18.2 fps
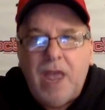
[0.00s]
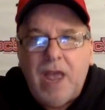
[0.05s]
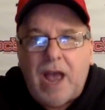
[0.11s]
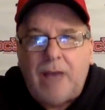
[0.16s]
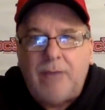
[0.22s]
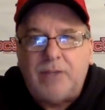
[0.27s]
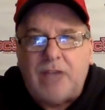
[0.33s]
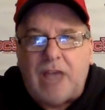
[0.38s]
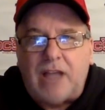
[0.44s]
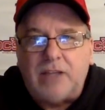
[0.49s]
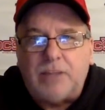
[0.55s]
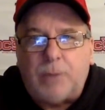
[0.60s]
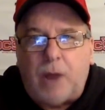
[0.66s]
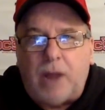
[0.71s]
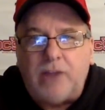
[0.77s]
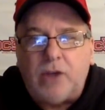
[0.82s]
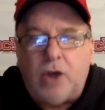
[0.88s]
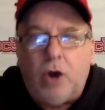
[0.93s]
I'm Scott
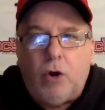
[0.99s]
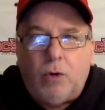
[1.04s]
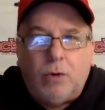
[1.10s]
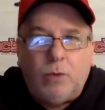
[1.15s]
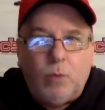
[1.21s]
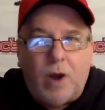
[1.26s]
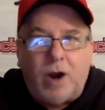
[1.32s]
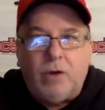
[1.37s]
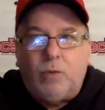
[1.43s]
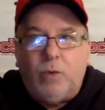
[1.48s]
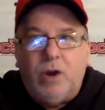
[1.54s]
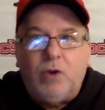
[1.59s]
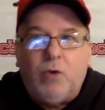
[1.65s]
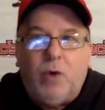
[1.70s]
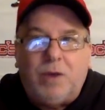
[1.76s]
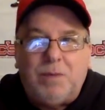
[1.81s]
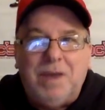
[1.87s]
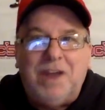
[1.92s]
Sprite. Oh, one
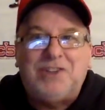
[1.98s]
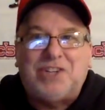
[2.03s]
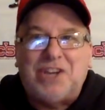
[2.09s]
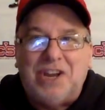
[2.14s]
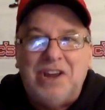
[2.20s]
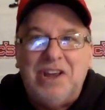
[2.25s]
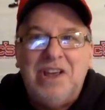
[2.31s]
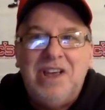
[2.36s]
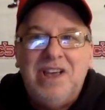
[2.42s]
real quick mention.